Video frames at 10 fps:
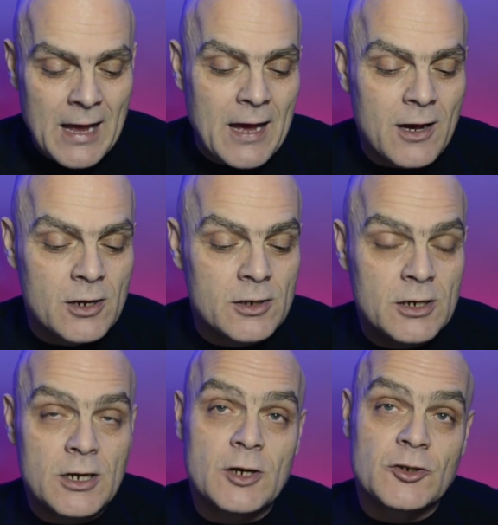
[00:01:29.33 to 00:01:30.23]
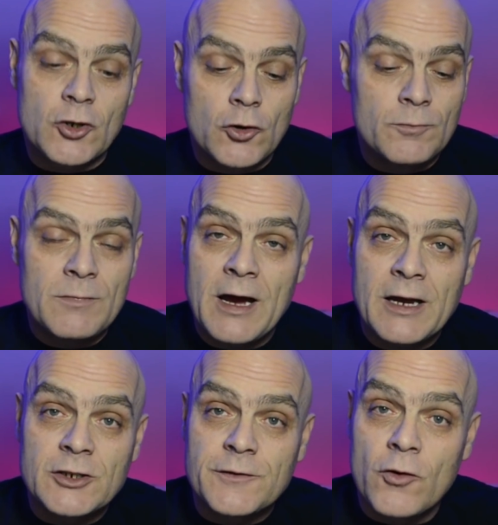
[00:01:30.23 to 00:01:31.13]
a Zoom
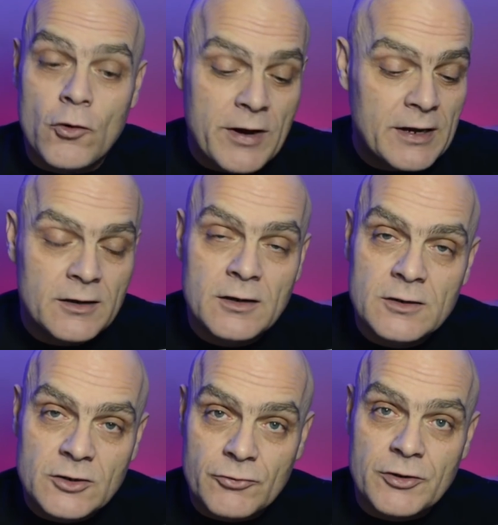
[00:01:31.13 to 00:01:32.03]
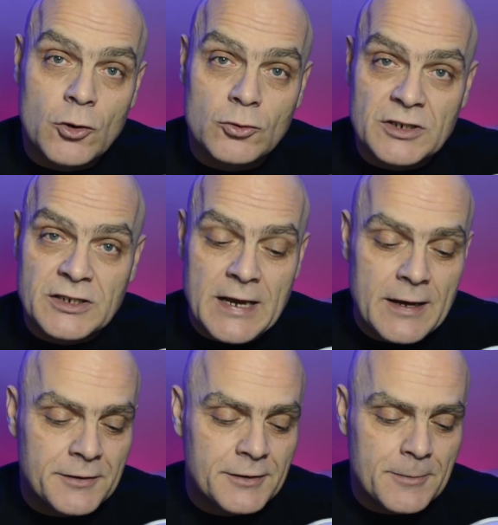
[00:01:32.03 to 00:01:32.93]
H4n to record the
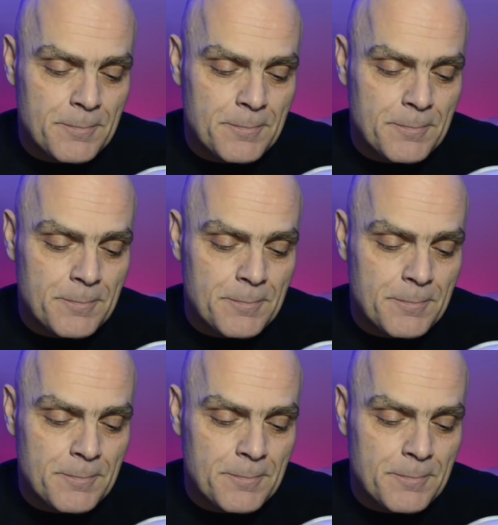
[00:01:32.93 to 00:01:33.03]
sound,